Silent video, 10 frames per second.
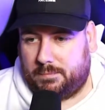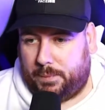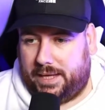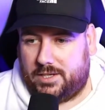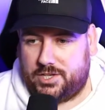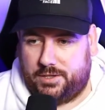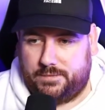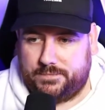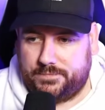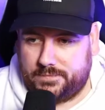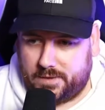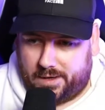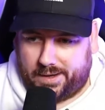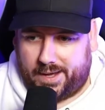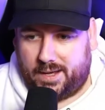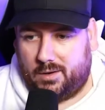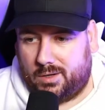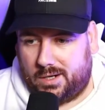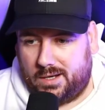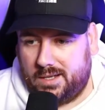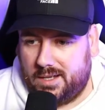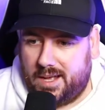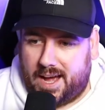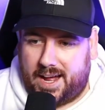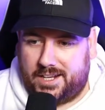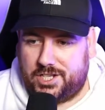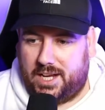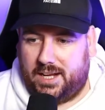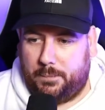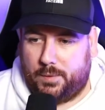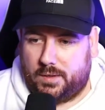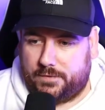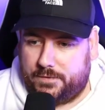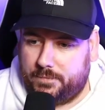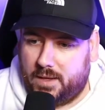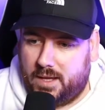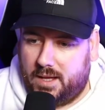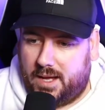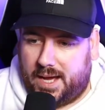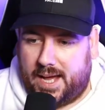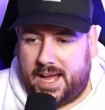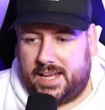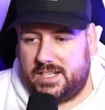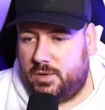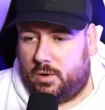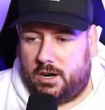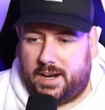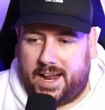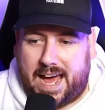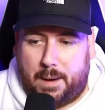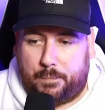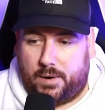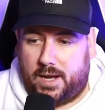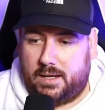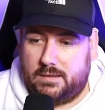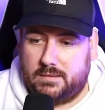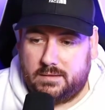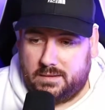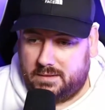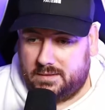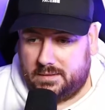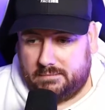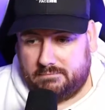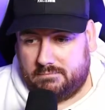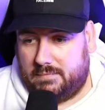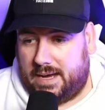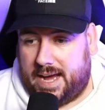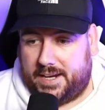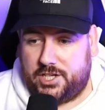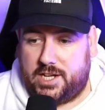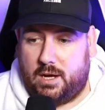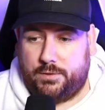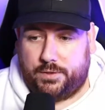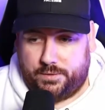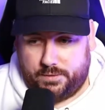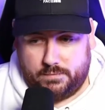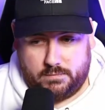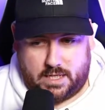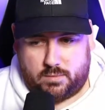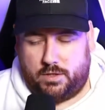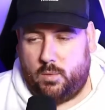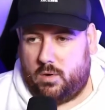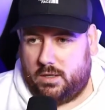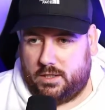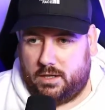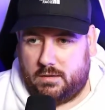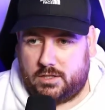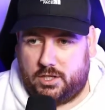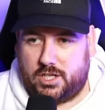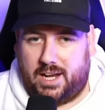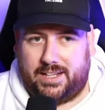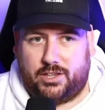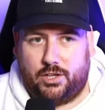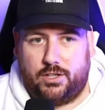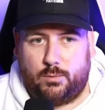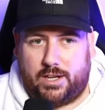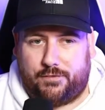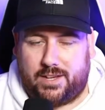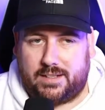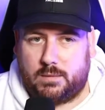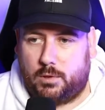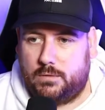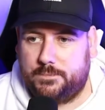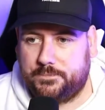Pikachu, okay, and a Jigglypuff, and you want an Abra and a Geodude. That's what you want, you know. So you just click done when you've ticked them all.